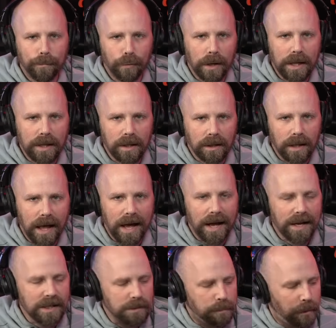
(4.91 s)
bring the
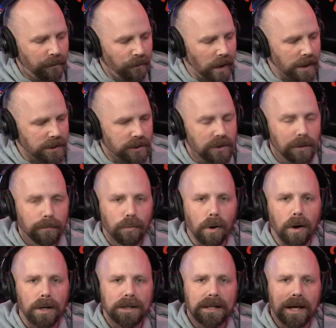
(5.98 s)
last professional
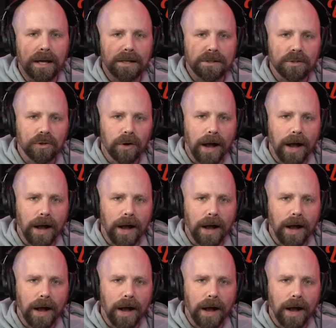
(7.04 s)
broadcaster